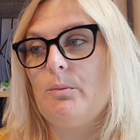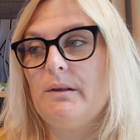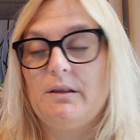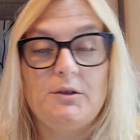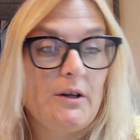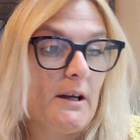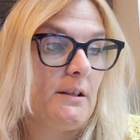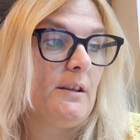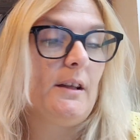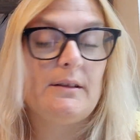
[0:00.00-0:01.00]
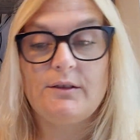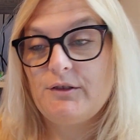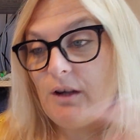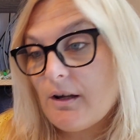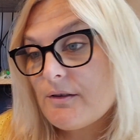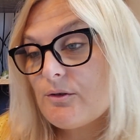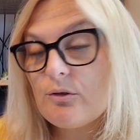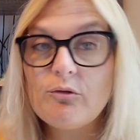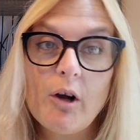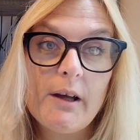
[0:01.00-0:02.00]
to be the tractor that has a
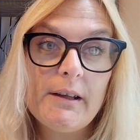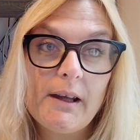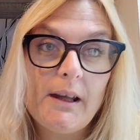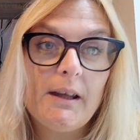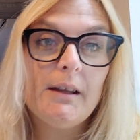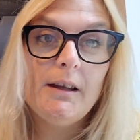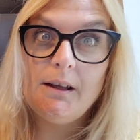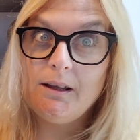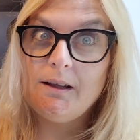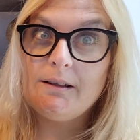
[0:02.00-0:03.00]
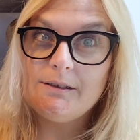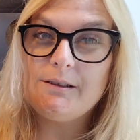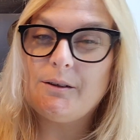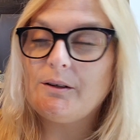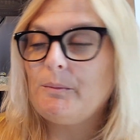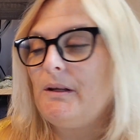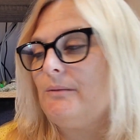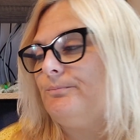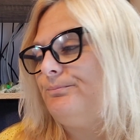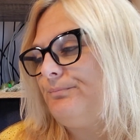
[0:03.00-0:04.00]
dinosaur riding it. Do you know what I mean?